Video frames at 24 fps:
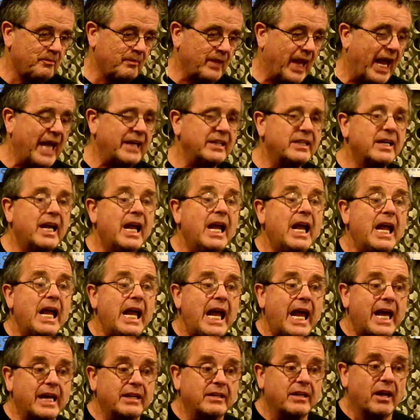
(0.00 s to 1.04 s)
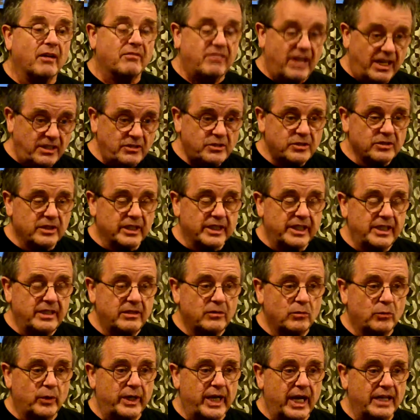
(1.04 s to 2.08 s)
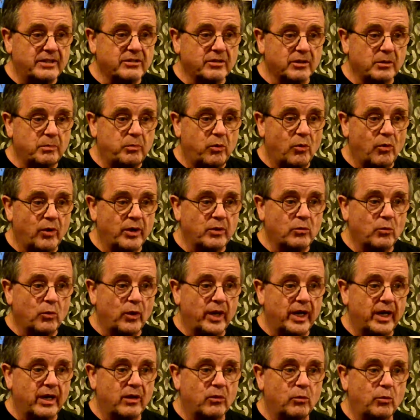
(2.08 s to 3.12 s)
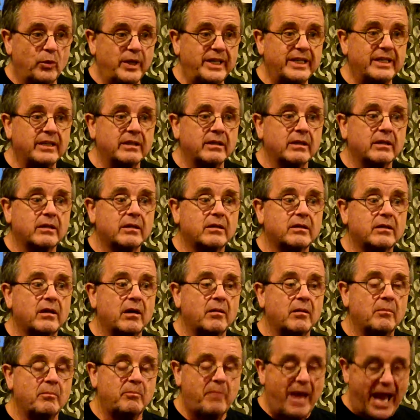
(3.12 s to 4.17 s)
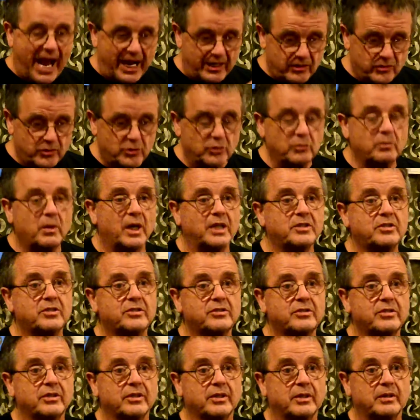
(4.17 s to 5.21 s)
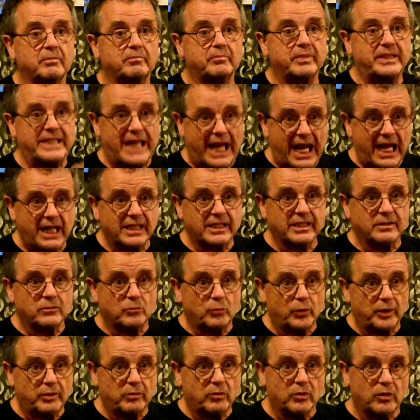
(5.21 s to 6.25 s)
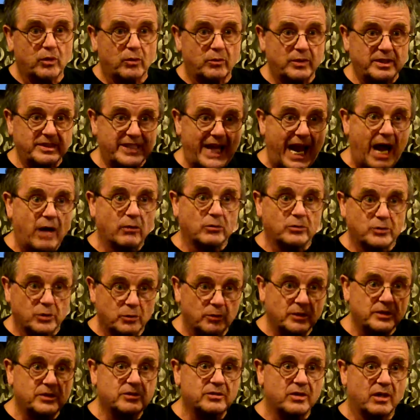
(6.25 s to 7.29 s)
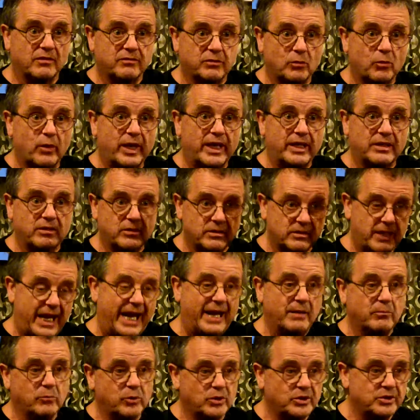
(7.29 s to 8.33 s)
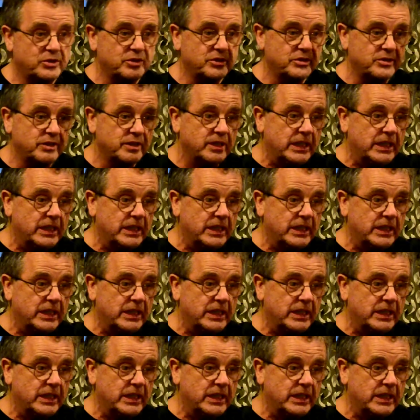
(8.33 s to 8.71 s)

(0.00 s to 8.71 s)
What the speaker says: And eventually, we got to the point where we didn't come back too much to the battalion. We were always out doing stuff, away from ambushes